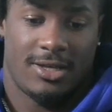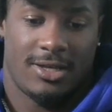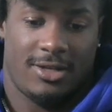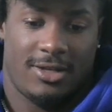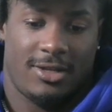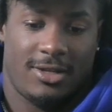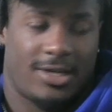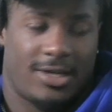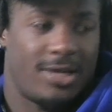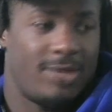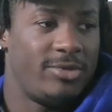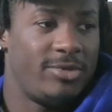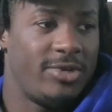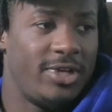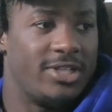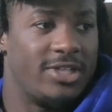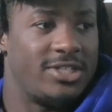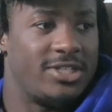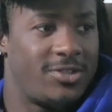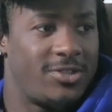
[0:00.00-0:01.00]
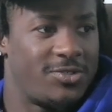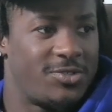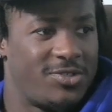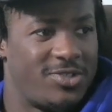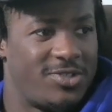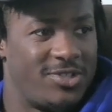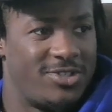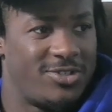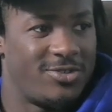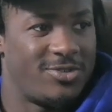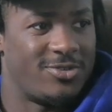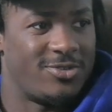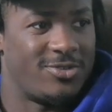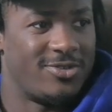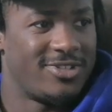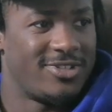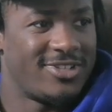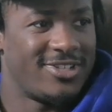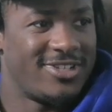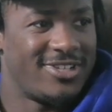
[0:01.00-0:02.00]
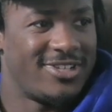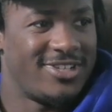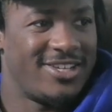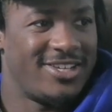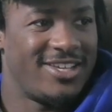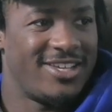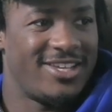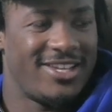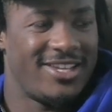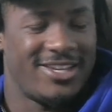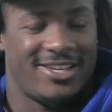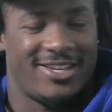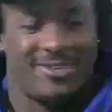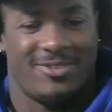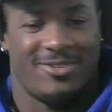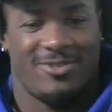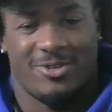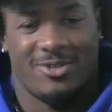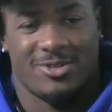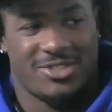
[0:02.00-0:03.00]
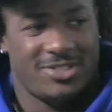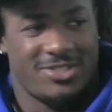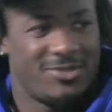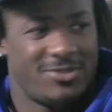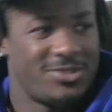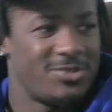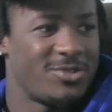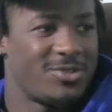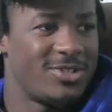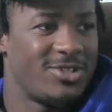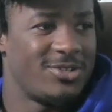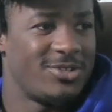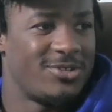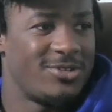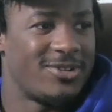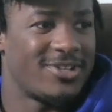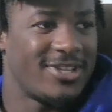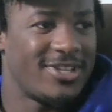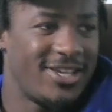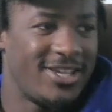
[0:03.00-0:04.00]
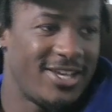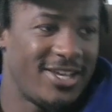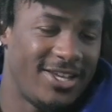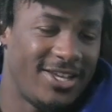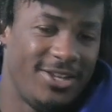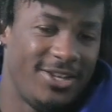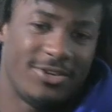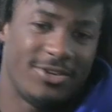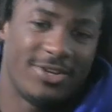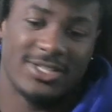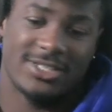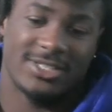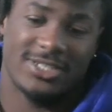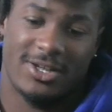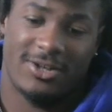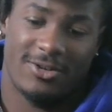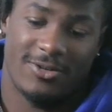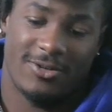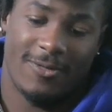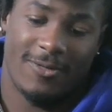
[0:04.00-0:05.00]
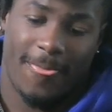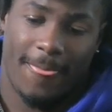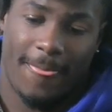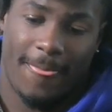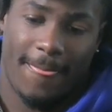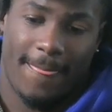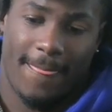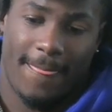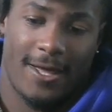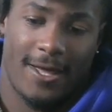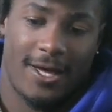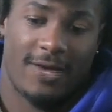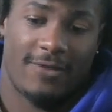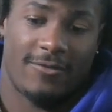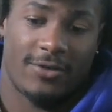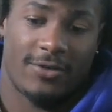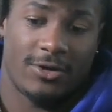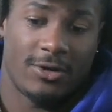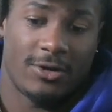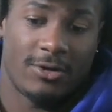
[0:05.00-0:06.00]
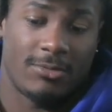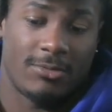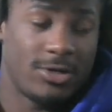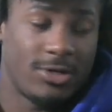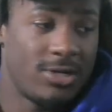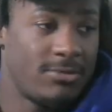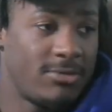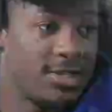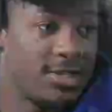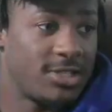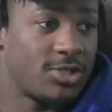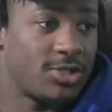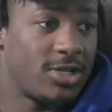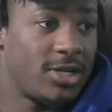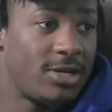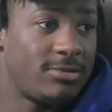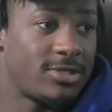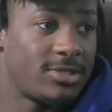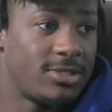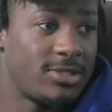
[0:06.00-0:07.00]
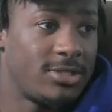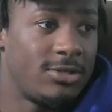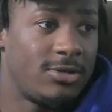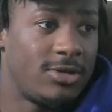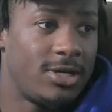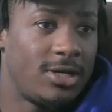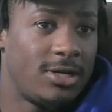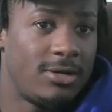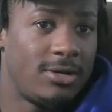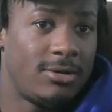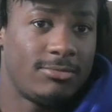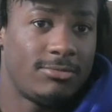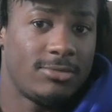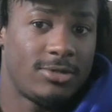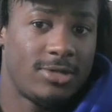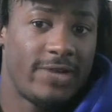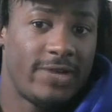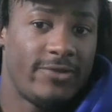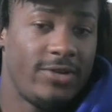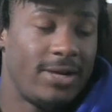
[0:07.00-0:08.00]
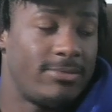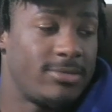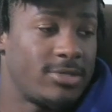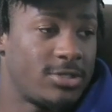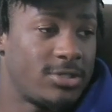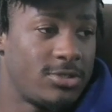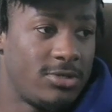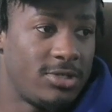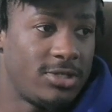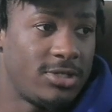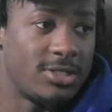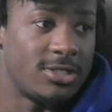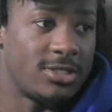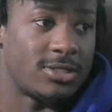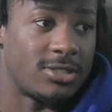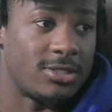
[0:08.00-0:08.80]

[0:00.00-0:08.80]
come in and see what you can do. Mm-hmm. And we're gonna see what you can do. And yeah. you know, that's how I've earned earned my stripes. You know, um, every opportunity is a,